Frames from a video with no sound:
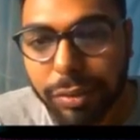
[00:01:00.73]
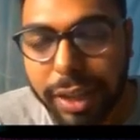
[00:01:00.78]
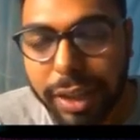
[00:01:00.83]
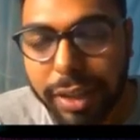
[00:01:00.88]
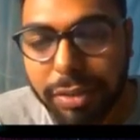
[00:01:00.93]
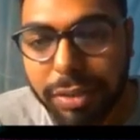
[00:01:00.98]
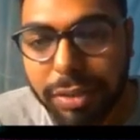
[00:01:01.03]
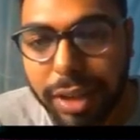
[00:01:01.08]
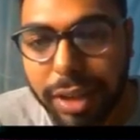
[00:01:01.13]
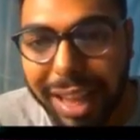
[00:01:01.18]

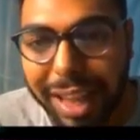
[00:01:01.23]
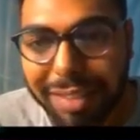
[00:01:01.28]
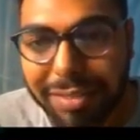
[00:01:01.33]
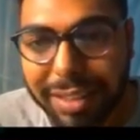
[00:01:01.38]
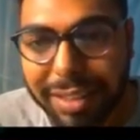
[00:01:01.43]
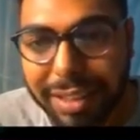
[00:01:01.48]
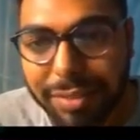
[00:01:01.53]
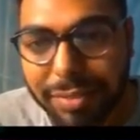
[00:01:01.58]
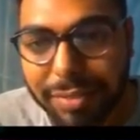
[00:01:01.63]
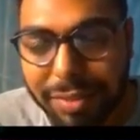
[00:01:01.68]
Whatever
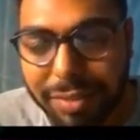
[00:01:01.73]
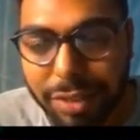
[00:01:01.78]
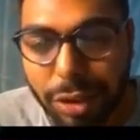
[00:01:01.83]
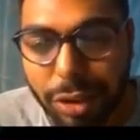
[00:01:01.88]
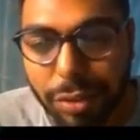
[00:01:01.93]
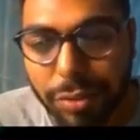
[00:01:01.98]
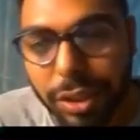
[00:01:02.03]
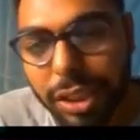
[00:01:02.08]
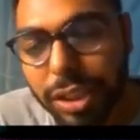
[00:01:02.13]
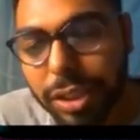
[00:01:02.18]
I've
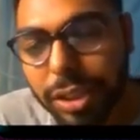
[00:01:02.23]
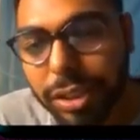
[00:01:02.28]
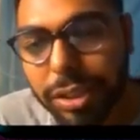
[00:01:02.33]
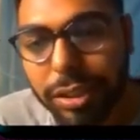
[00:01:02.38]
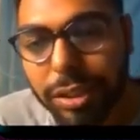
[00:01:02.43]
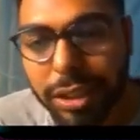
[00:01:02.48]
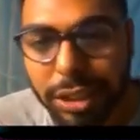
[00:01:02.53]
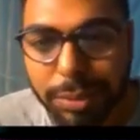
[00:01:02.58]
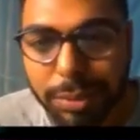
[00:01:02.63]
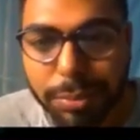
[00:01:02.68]
given over
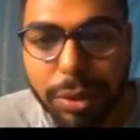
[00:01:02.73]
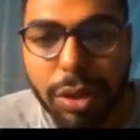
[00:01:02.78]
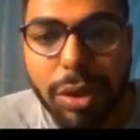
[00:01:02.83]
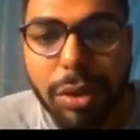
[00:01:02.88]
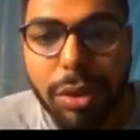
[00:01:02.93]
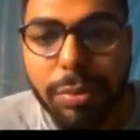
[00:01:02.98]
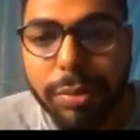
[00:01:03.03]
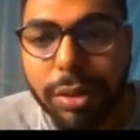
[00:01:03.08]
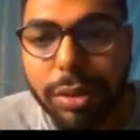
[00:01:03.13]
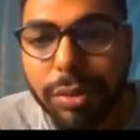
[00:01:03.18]
here is
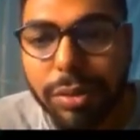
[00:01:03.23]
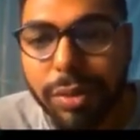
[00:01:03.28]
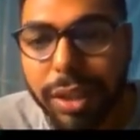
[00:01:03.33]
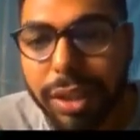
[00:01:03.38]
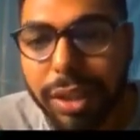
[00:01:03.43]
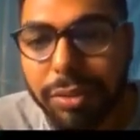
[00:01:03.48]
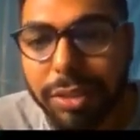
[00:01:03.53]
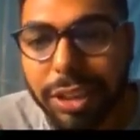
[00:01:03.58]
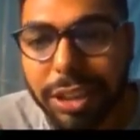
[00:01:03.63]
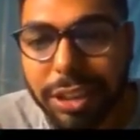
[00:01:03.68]
prompt.
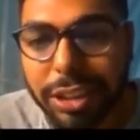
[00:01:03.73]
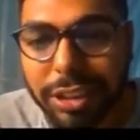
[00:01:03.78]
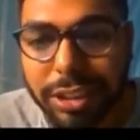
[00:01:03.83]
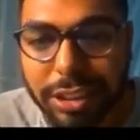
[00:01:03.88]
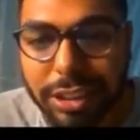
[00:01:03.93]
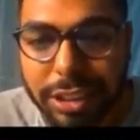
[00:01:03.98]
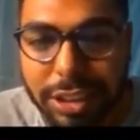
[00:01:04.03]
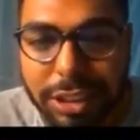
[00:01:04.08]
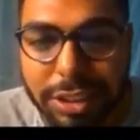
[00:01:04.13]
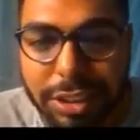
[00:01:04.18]
Whatever
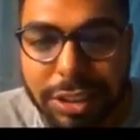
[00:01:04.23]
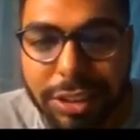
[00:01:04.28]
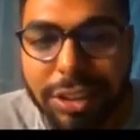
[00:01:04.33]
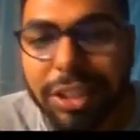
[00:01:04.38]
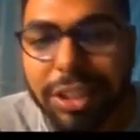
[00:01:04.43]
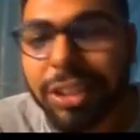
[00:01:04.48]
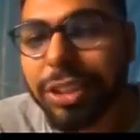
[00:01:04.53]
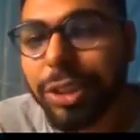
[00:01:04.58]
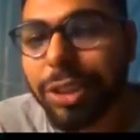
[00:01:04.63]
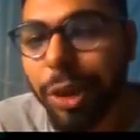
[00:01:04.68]
is
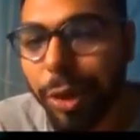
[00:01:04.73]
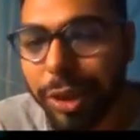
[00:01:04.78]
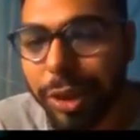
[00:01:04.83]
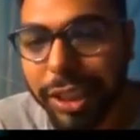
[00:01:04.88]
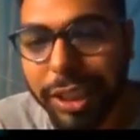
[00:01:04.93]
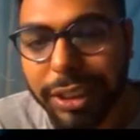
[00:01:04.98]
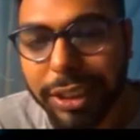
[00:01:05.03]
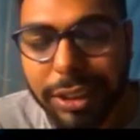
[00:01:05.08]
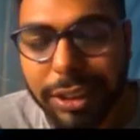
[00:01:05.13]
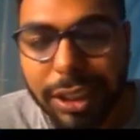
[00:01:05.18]
here is
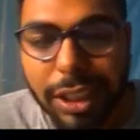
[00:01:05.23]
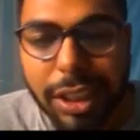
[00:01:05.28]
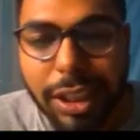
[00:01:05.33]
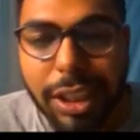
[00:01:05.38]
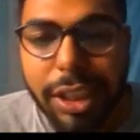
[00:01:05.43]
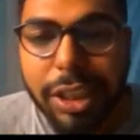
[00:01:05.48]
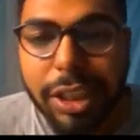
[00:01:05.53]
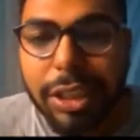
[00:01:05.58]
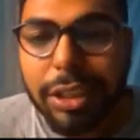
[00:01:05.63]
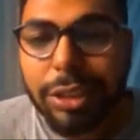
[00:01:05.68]
context.
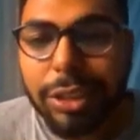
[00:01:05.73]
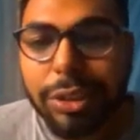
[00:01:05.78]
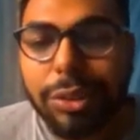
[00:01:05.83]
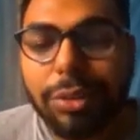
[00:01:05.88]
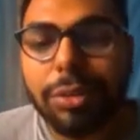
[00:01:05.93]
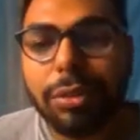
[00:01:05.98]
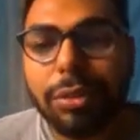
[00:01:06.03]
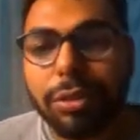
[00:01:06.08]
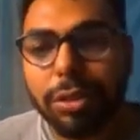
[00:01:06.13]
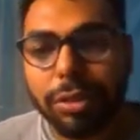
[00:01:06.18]

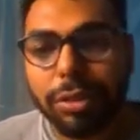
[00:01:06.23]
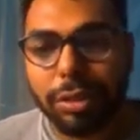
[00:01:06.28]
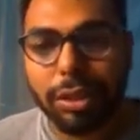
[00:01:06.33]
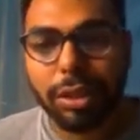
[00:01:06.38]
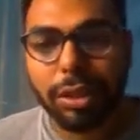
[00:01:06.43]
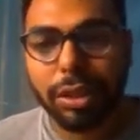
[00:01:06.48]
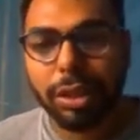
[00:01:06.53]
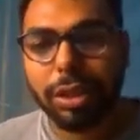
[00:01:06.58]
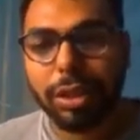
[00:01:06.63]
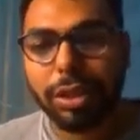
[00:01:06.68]
So
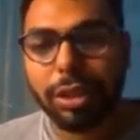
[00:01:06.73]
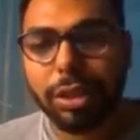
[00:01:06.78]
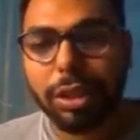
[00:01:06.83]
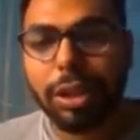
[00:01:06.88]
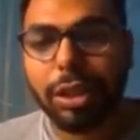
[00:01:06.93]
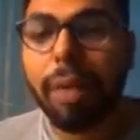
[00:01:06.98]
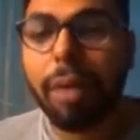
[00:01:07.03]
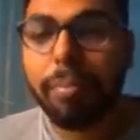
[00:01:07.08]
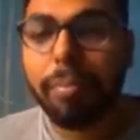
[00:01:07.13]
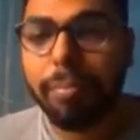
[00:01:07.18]

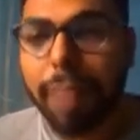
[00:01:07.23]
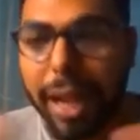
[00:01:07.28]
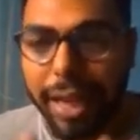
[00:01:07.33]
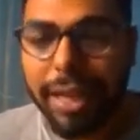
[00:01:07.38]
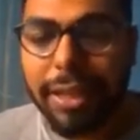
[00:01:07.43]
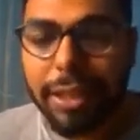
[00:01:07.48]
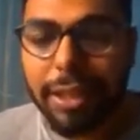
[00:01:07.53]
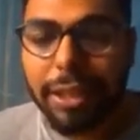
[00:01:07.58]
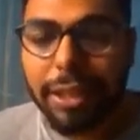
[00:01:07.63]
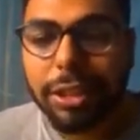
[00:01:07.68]

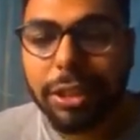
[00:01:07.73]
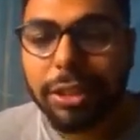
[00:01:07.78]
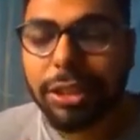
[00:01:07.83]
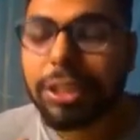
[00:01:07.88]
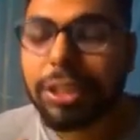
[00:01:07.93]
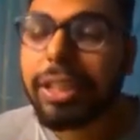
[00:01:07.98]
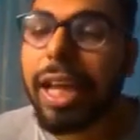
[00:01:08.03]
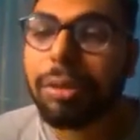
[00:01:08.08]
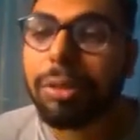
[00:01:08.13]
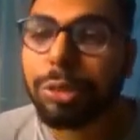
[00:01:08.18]
combinedly,
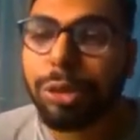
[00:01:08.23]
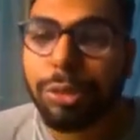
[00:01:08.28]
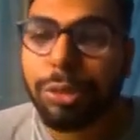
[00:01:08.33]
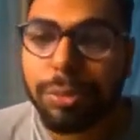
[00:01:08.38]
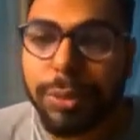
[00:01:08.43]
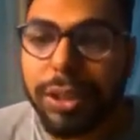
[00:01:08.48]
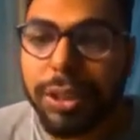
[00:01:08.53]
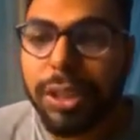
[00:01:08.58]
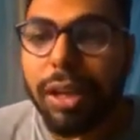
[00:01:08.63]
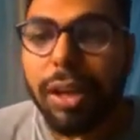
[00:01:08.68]
it
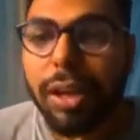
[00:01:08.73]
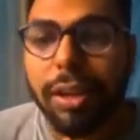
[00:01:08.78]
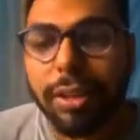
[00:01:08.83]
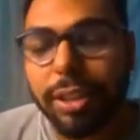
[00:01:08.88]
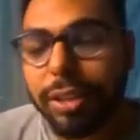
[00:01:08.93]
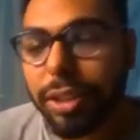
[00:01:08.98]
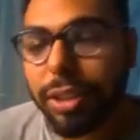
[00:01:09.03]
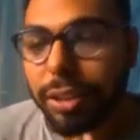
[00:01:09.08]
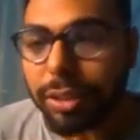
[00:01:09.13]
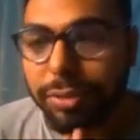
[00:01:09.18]
has to be
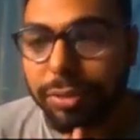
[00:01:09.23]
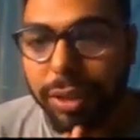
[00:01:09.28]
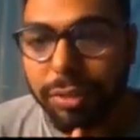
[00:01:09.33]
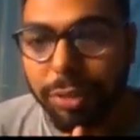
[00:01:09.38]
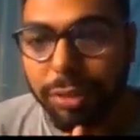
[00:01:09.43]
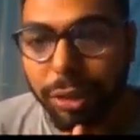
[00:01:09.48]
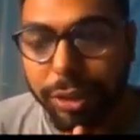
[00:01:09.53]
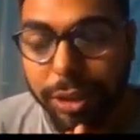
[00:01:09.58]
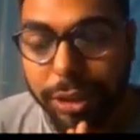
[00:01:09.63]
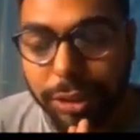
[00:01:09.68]
under
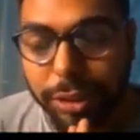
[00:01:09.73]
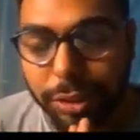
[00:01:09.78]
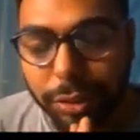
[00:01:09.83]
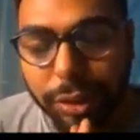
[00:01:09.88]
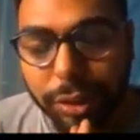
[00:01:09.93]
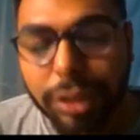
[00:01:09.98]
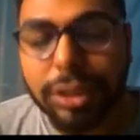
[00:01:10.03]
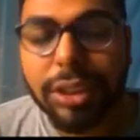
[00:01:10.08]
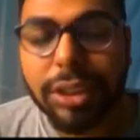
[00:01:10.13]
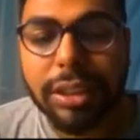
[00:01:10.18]

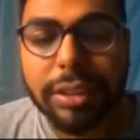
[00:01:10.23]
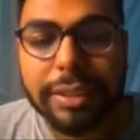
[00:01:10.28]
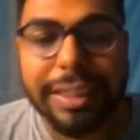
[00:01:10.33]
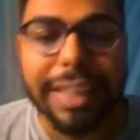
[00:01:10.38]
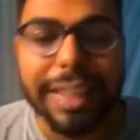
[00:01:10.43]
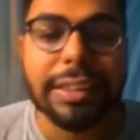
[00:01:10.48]
3500 words.